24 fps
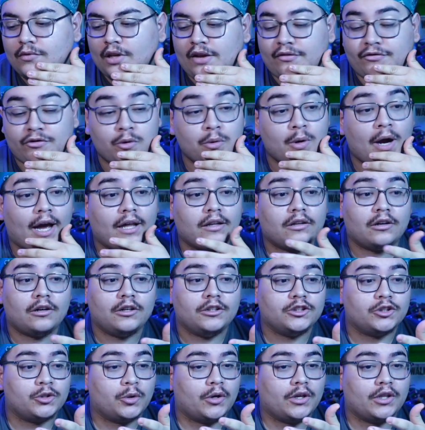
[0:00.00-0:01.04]
if you guys
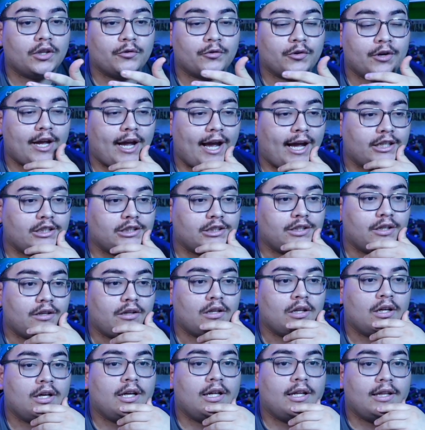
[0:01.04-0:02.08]
are enjoying the
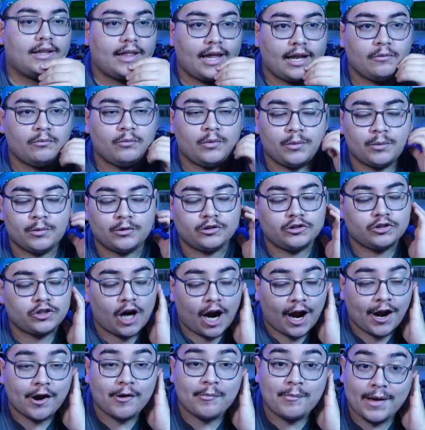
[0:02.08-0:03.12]
reactions, then we will
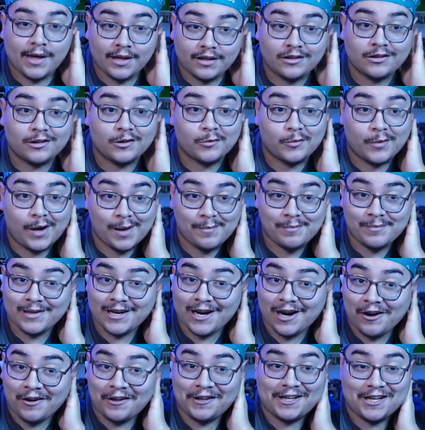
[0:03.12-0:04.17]
try our best to wipe
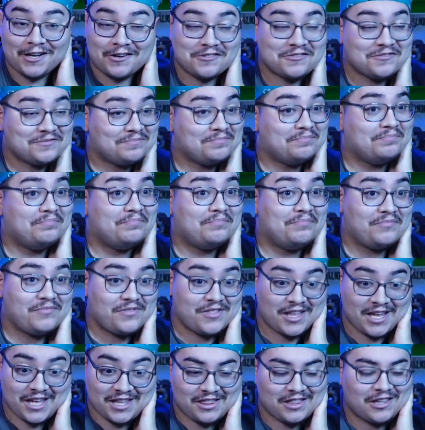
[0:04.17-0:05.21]
it all out
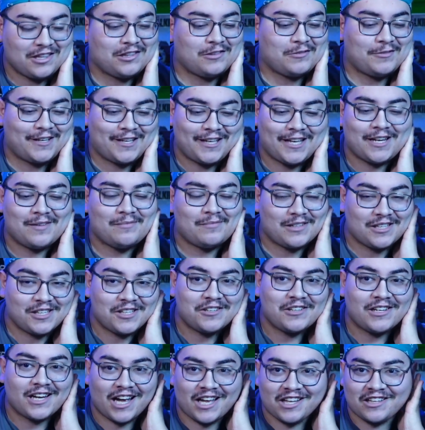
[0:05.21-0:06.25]
in this weekend. But
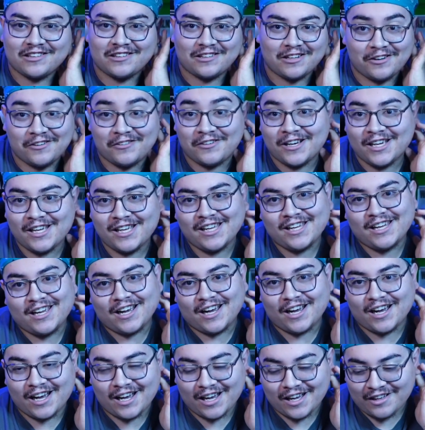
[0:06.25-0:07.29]
you guys know,
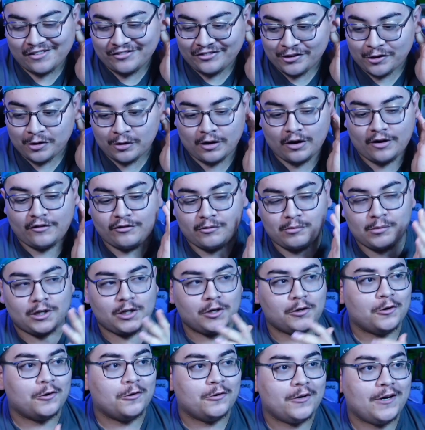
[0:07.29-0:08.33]
uh, if you are
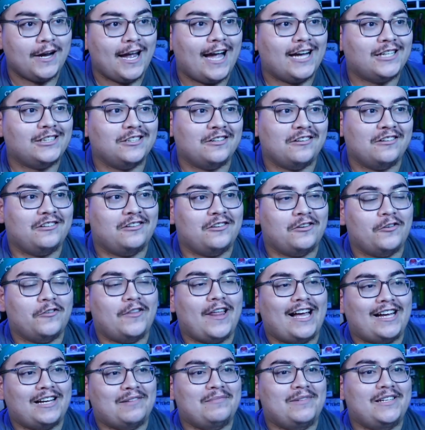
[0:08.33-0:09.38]
familiar with reactions, you know
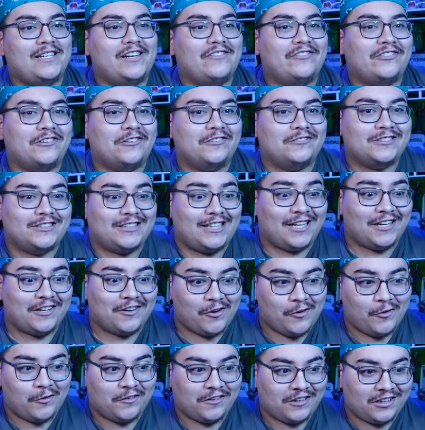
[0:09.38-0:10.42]
that can be difficult to get a
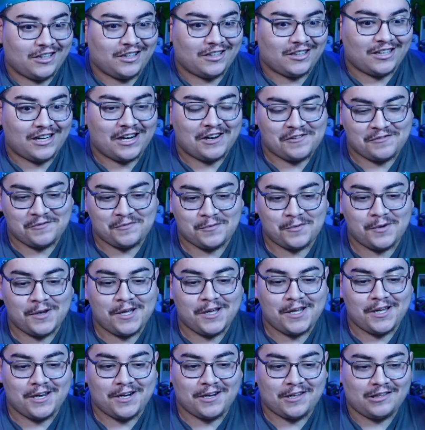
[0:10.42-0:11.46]
whole season out in,
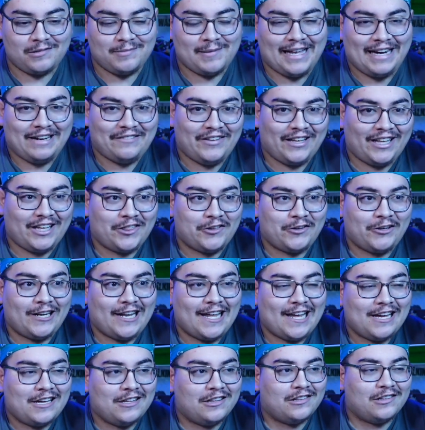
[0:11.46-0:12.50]
in a span of like three
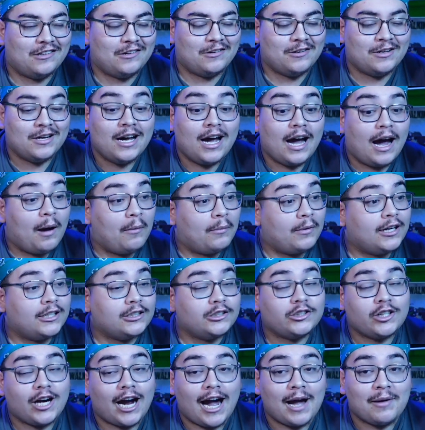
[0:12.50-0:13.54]
days. So I'm
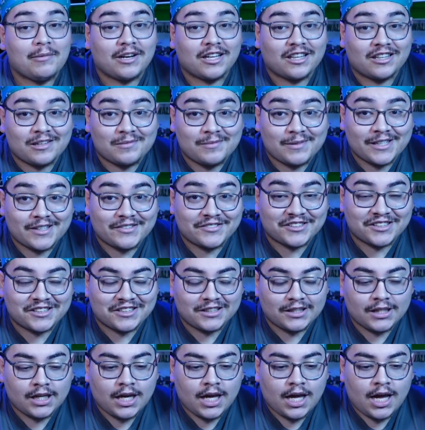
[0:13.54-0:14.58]
gonna try, but it's gonna be
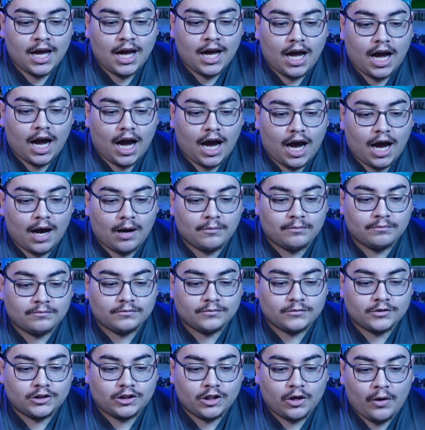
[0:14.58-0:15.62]
difficult.
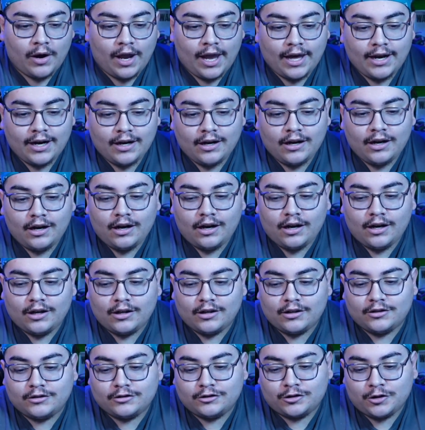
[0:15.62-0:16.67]
Um, Johanna,
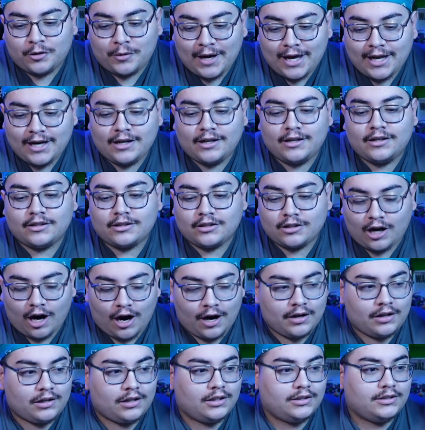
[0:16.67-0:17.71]
uh, Joanna
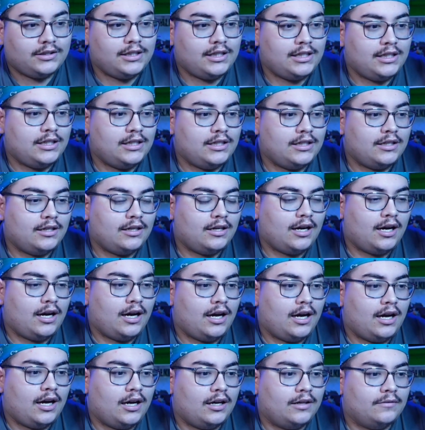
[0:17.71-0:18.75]
Constantine,
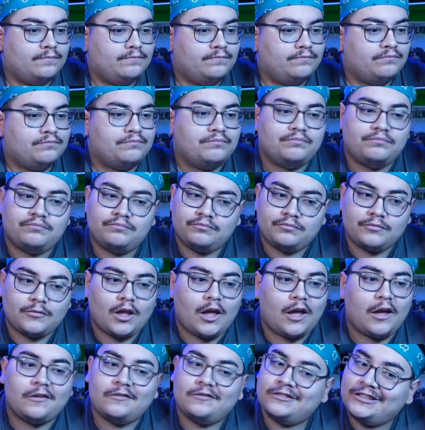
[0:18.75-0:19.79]
uh,
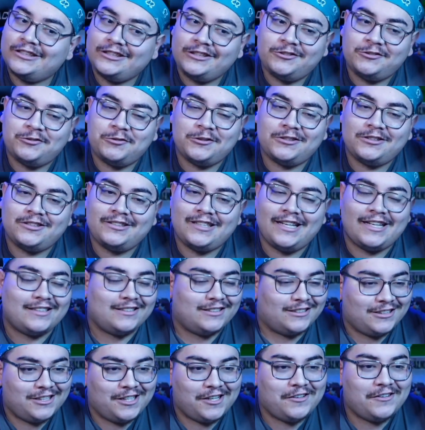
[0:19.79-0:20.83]
interesting.
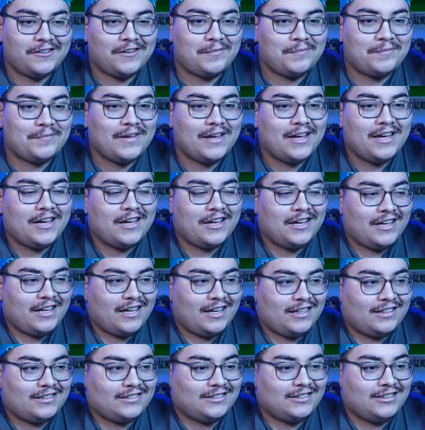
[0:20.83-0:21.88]
You know, I'm
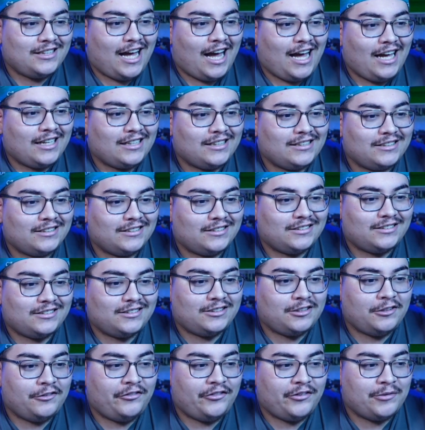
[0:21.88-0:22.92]
not
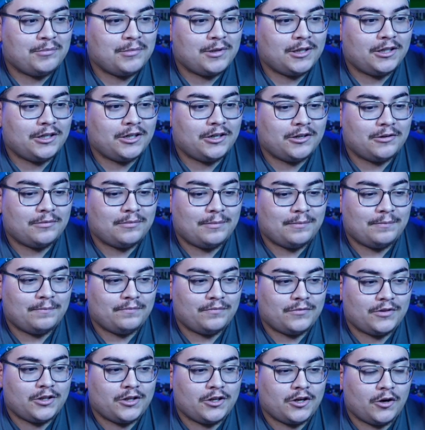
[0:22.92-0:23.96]
too familiar,
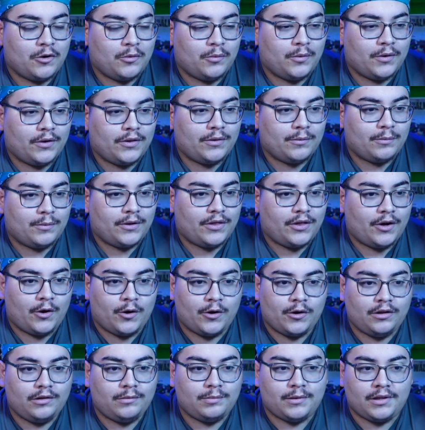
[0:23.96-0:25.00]
you know, with with
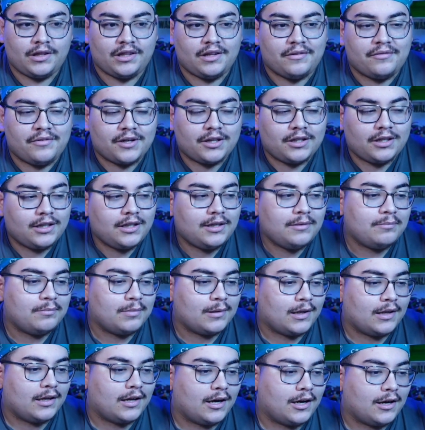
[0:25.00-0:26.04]
her specifically,
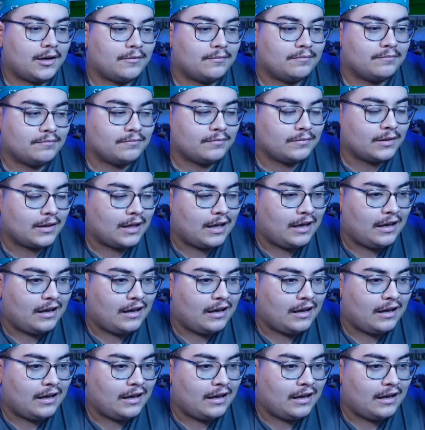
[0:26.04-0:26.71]
but um,